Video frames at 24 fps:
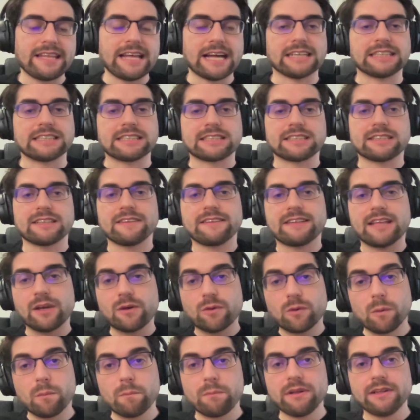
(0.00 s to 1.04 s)
Yes, they
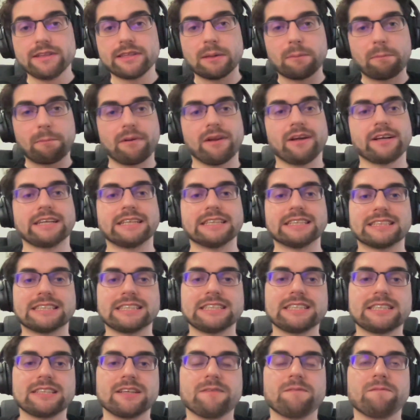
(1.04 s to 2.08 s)
could build a plugin
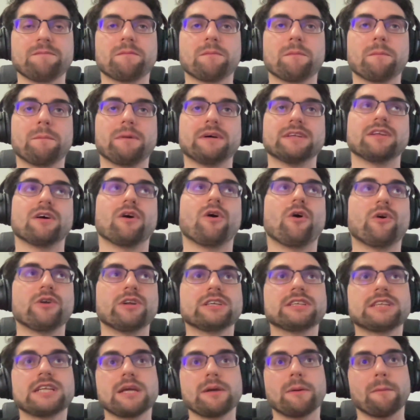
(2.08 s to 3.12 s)
system, but
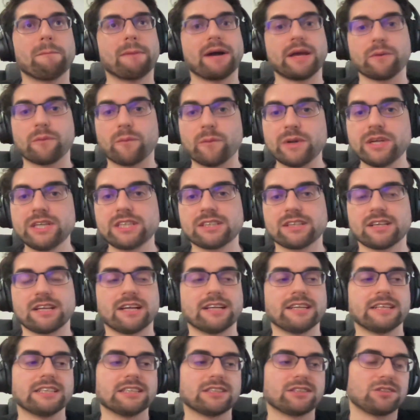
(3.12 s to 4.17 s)
honestly, my wish,
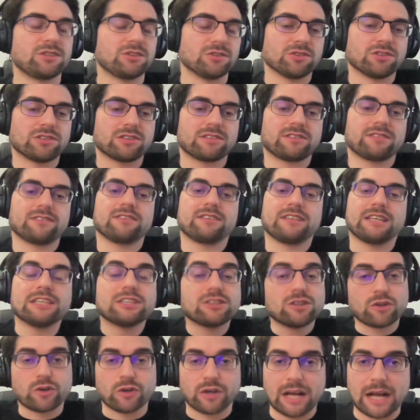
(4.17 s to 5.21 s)
and it's
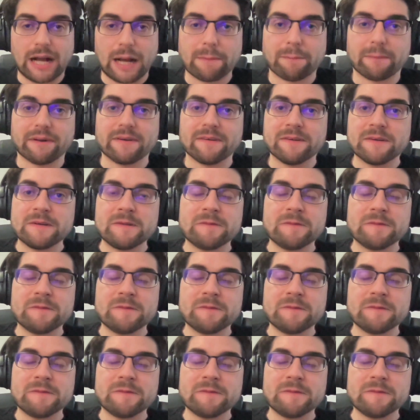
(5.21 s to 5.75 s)
not gonna happen,